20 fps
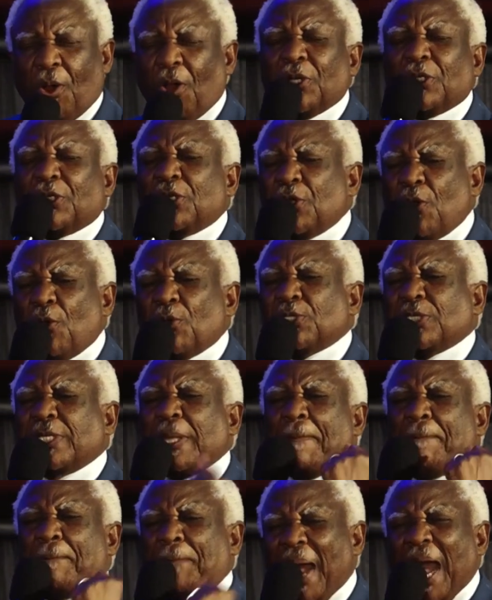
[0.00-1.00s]
God
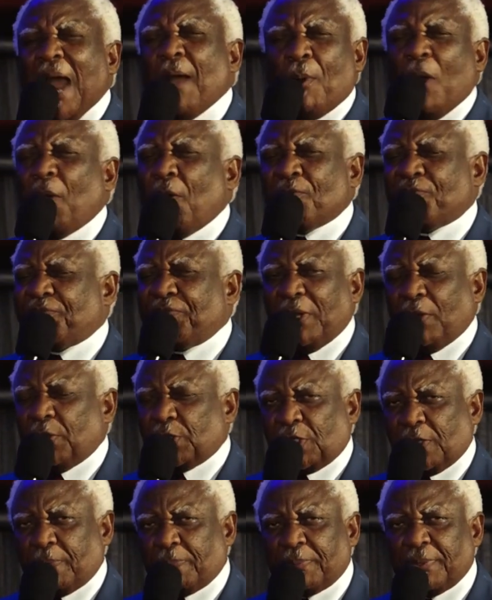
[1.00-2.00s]
knows the power of
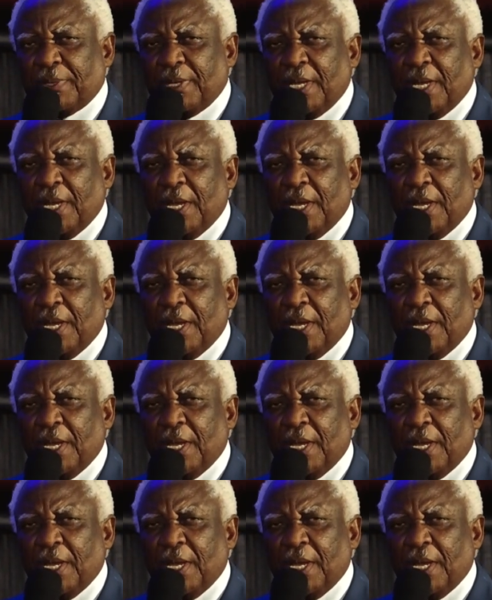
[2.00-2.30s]
fellowship.